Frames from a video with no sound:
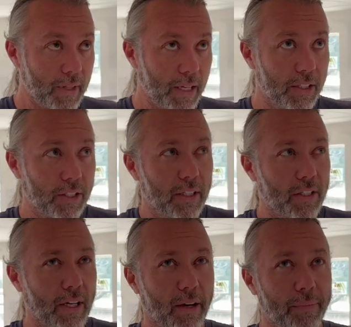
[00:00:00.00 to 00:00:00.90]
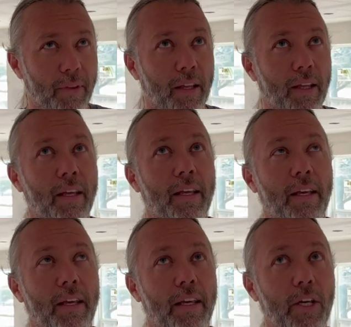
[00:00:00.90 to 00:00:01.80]
listen this out,
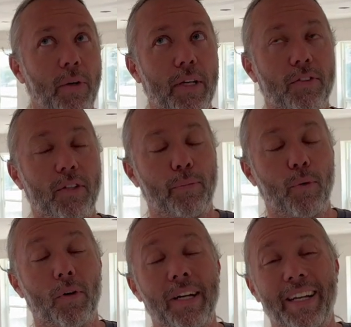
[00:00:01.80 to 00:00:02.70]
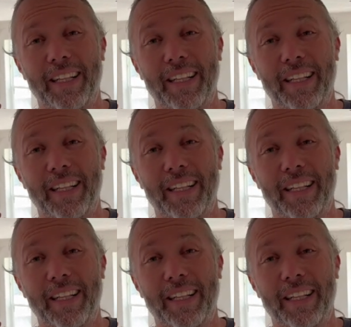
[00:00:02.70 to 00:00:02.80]
he who gives to the poor